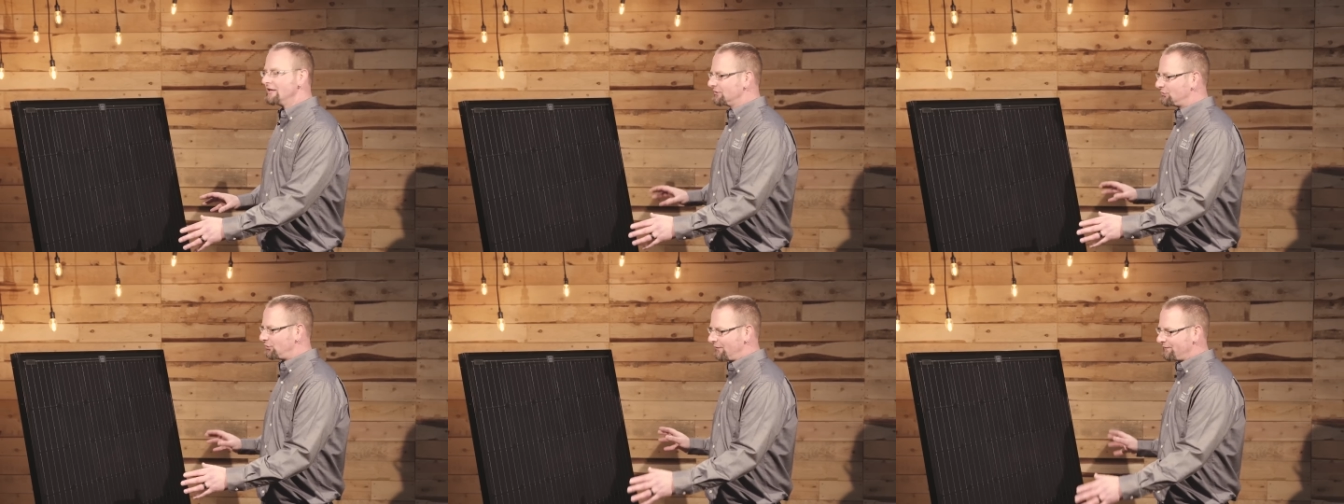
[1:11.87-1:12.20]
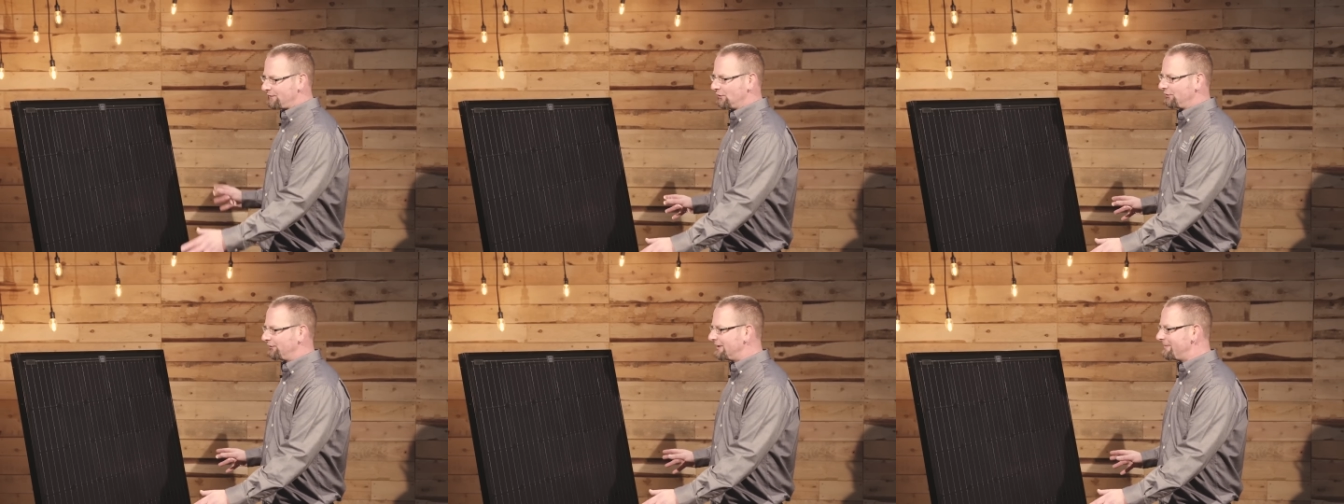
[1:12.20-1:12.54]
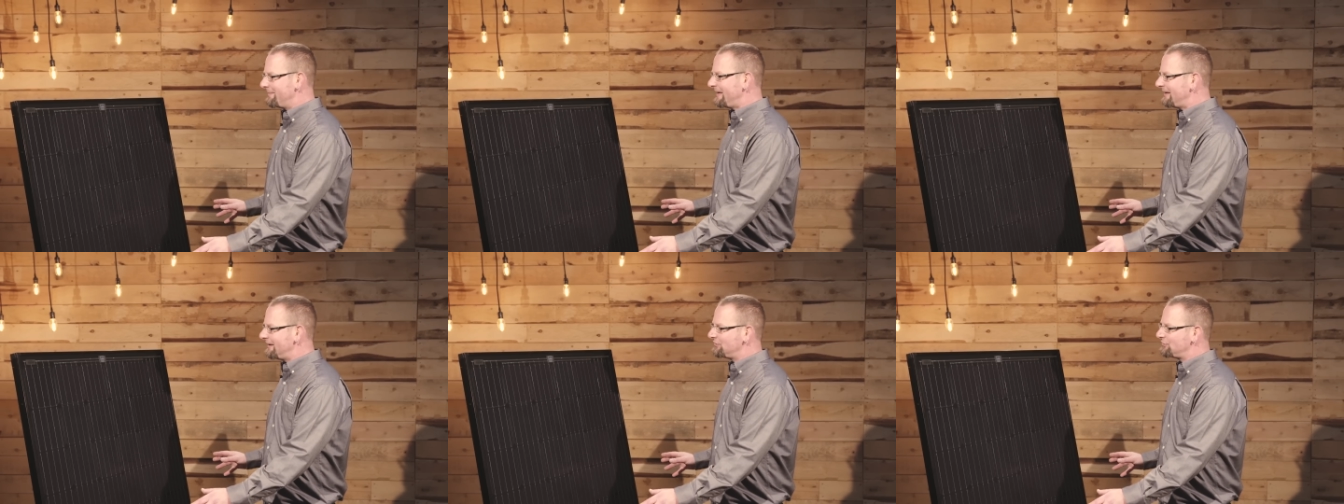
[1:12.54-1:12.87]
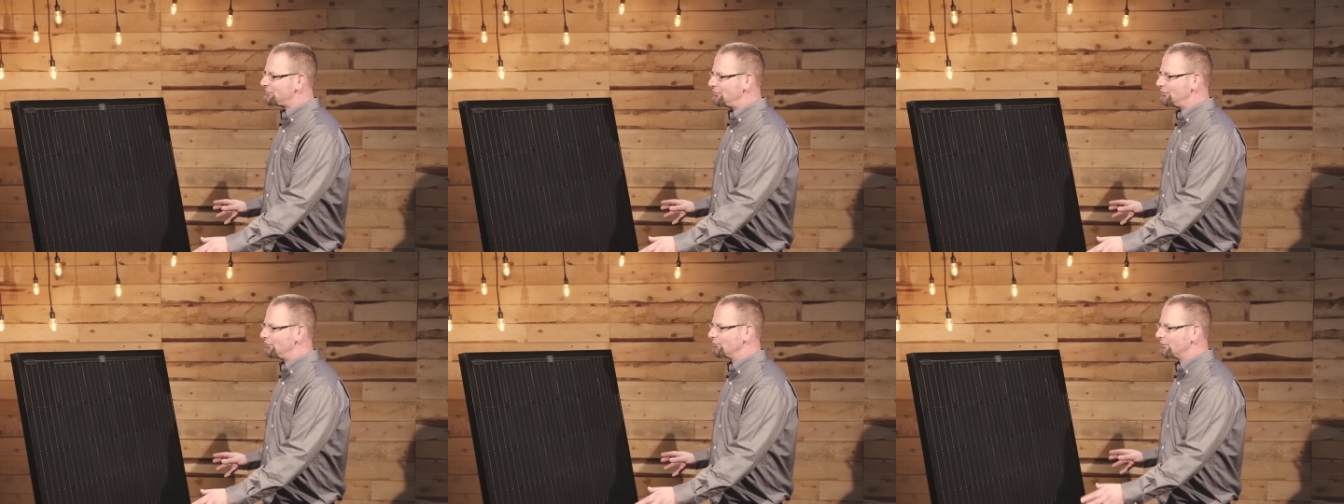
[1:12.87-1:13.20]
So if you're limited
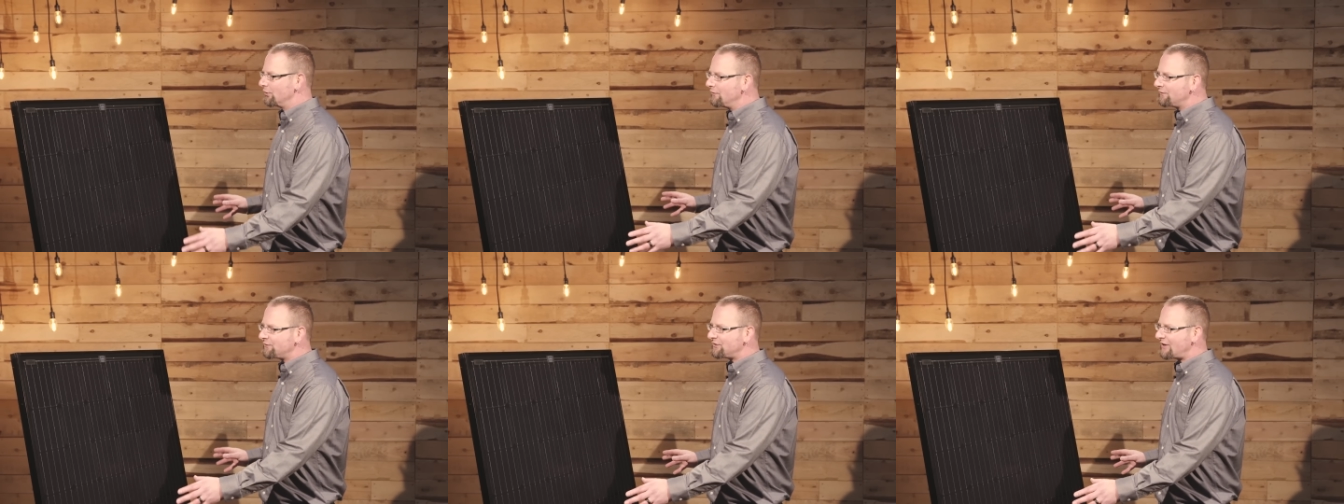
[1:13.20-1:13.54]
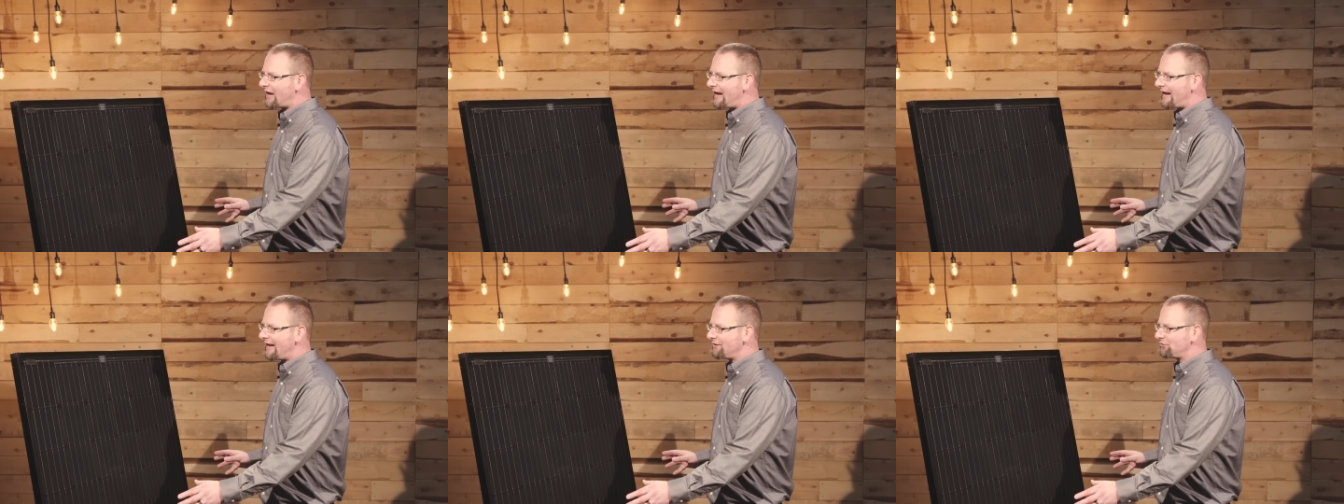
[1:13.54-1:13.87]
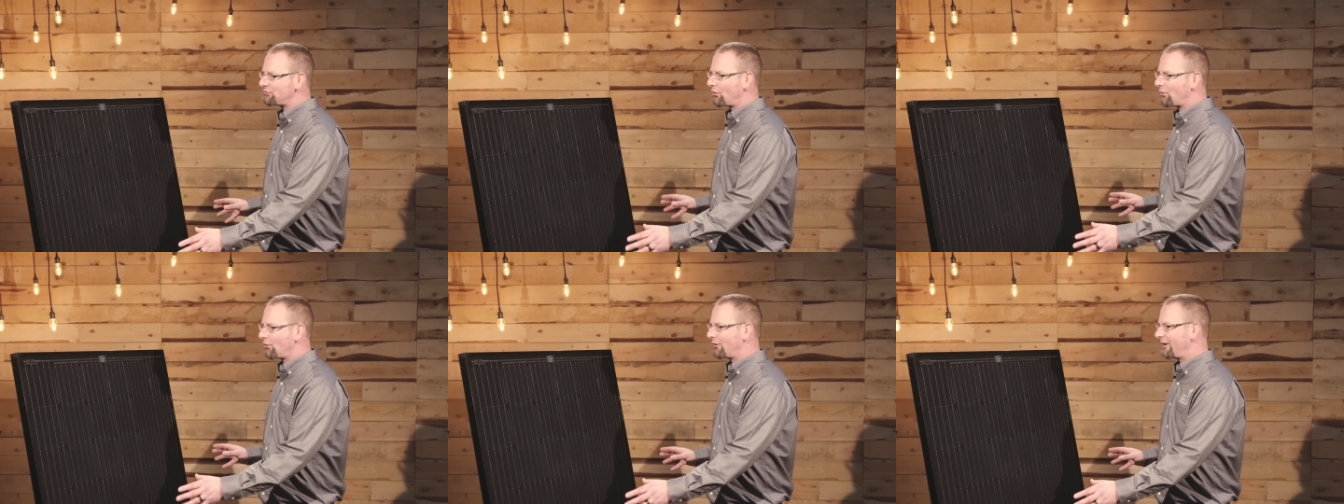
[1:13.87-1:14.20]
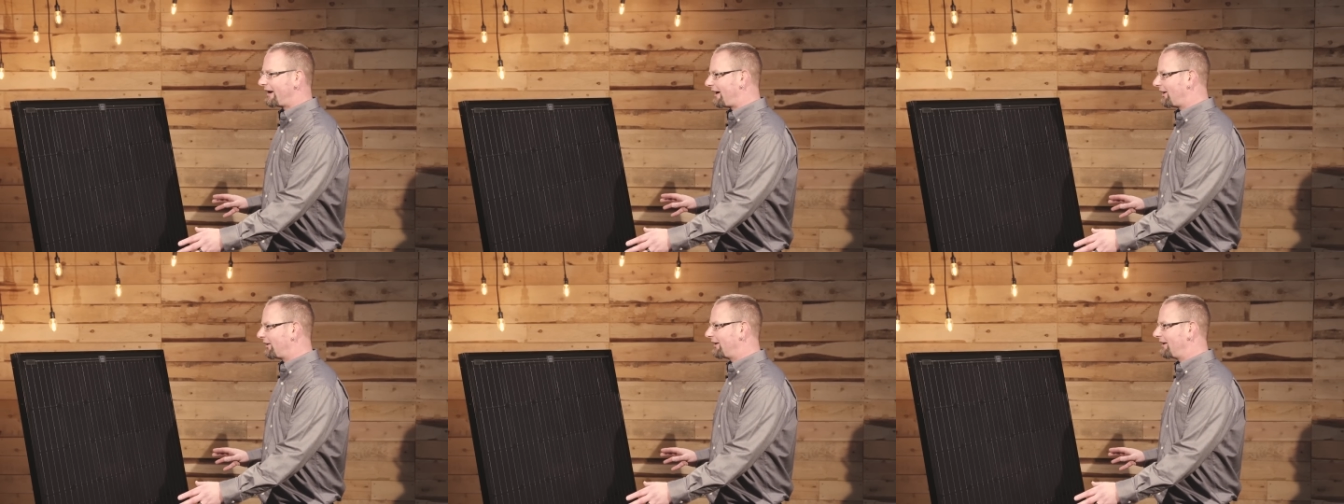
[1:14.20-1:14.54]
to roof size
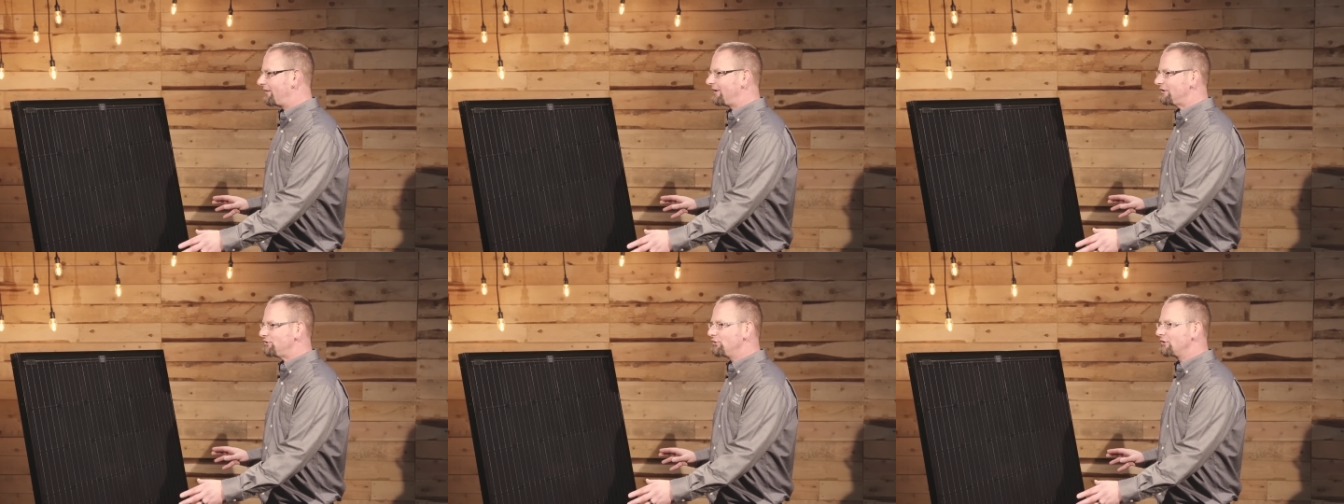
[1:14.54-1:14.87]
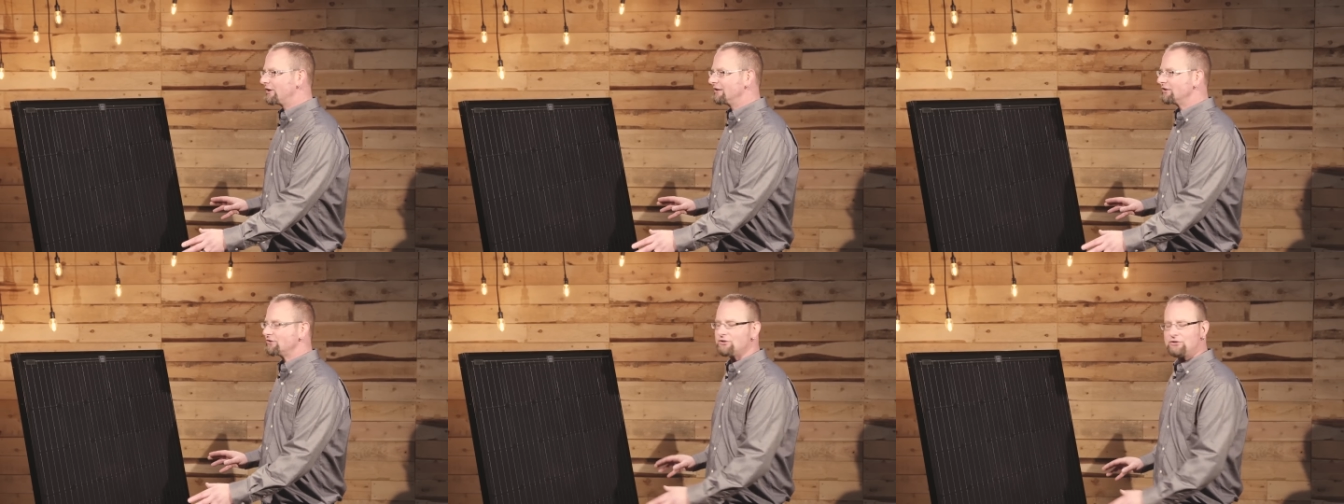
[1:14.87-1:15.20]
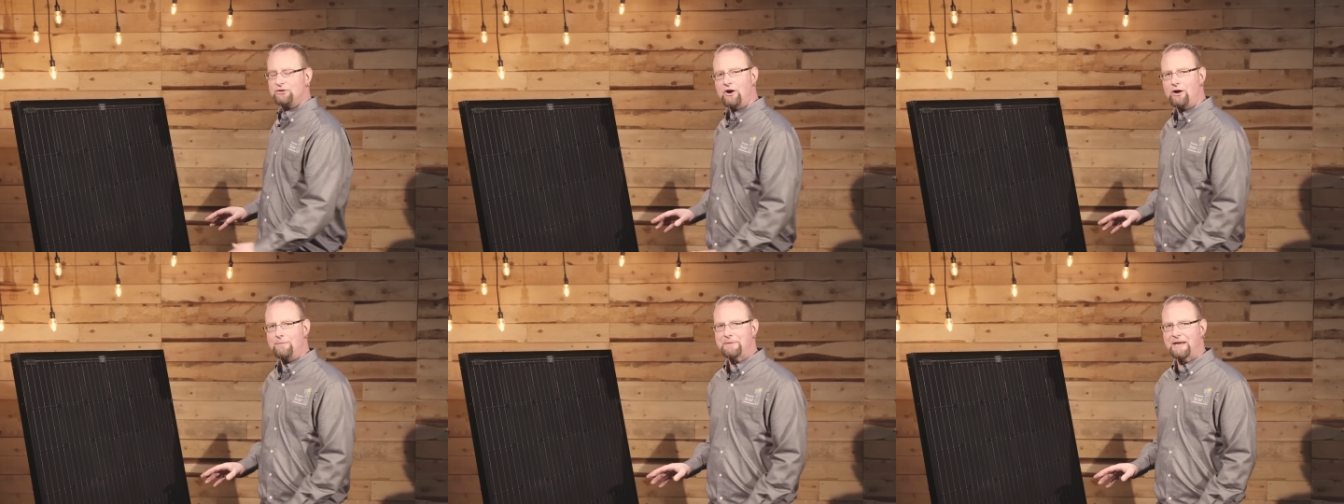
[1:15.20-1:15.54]
or area that you can install